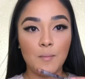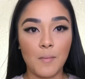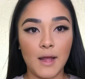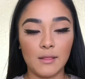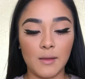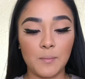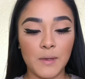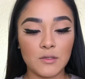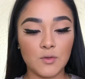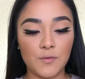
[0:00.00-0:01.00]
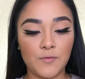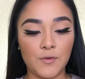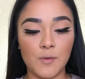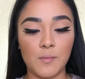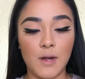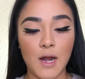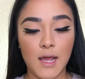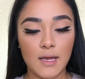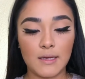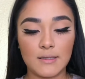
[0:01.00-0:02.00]
my lip pencil from
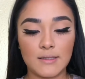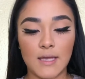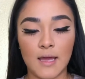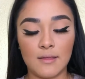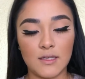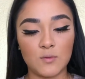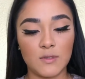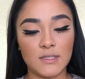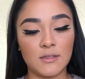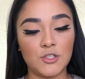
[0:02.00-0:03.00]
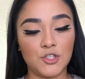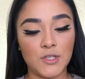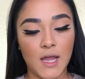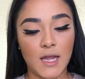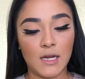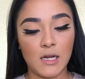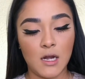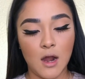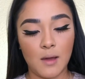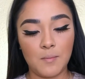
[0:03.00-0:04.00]
NYX, and this one's in the shade
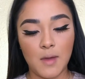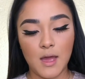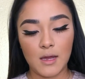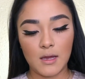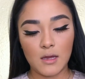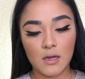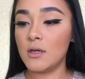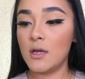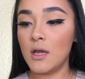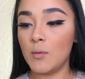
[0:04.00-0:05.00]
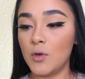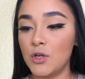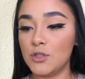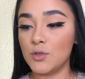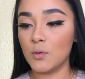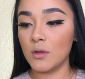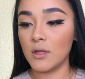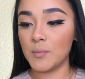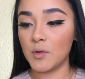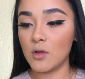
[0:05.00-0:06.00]
Nutmeg. I'm gonna do a
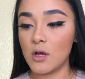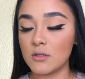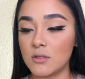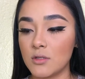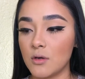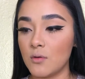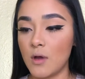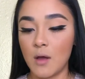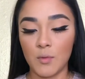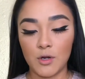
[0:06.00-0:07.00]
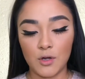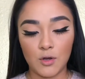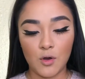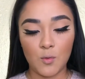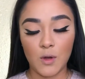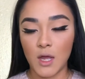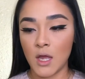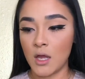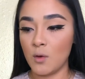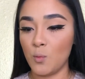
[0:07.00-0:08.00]
lip gloss, so I'm gonna go
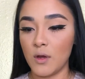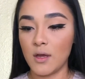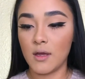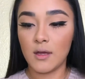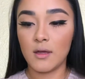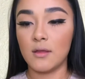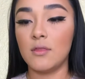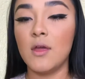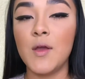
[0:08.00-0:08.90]
in with